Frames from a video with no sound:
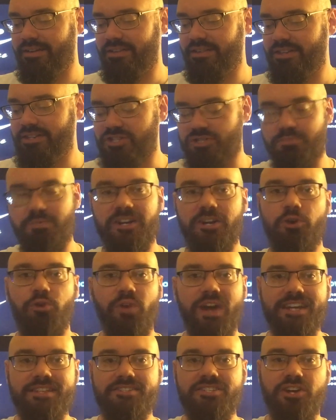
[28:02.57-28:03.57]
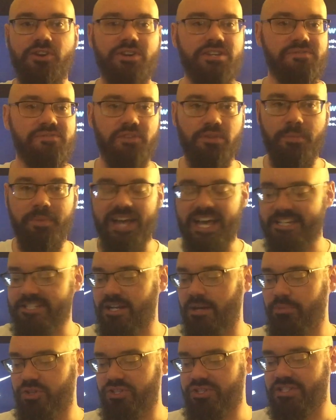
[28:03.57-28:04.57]
This has been a great series for the past
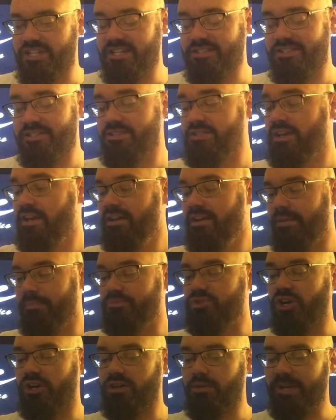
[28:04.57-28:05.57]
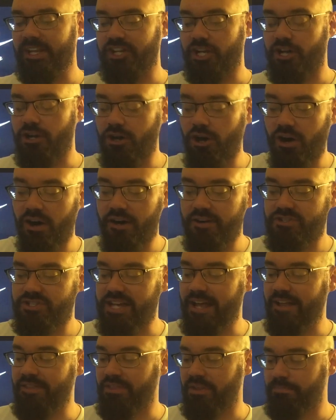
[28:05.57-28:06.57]
couple of seasons. I'm talking about the
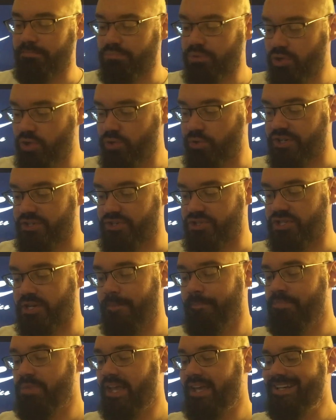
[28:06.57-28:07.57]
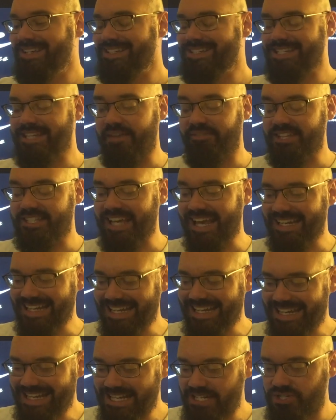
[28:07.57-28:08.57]
Cards and the Brewers. 7:10
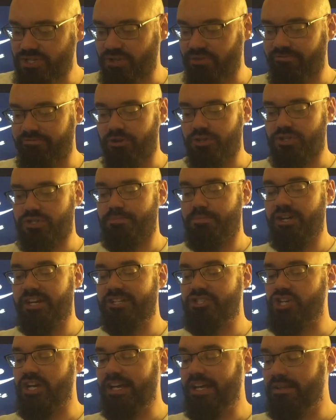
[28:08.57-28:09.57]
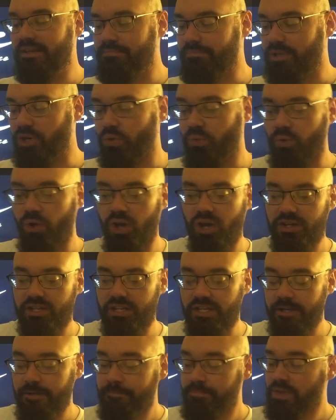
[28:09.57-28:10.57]
Eastern first pitch in
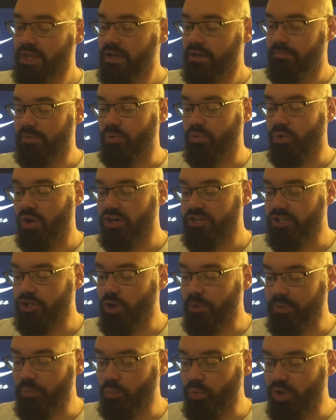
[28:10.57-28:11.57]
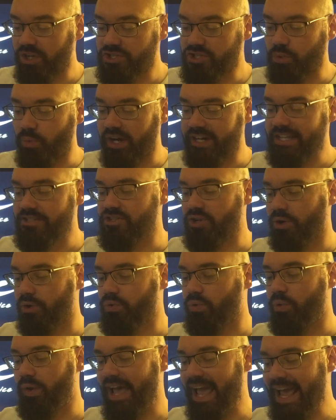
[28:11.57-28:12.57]
Milwaukee. Milwaukee open 120,
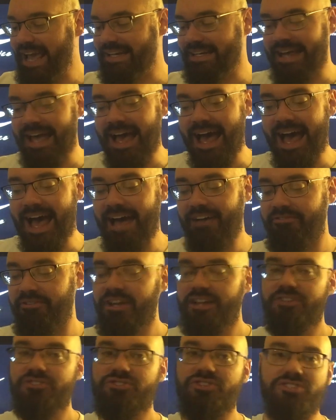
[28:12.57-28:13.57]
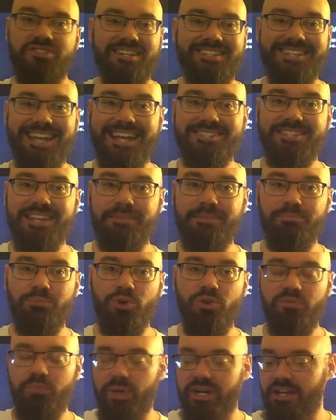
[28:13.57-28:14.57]
total 8.5. Just a 10-cent
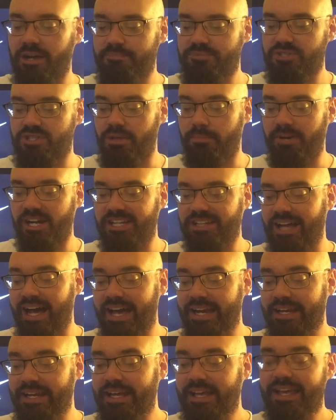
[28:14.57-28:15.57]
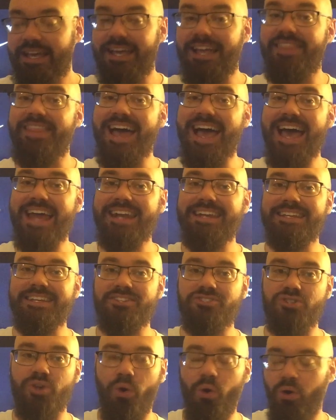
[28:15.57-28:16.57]
move when it comes to the money line, and that
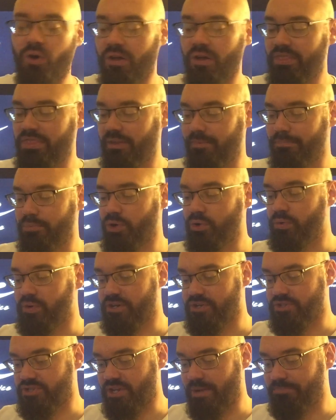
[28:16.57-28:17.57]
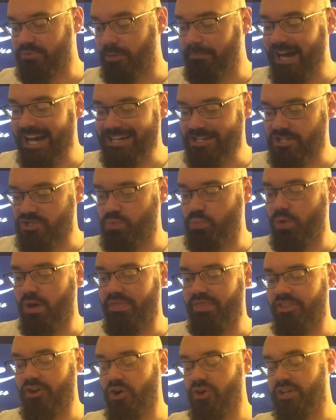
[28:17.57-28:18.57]
is on the Brewers, up to minus
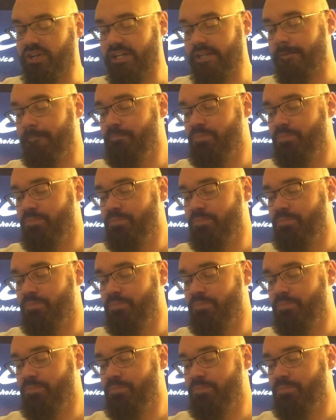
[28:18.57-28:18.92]
130.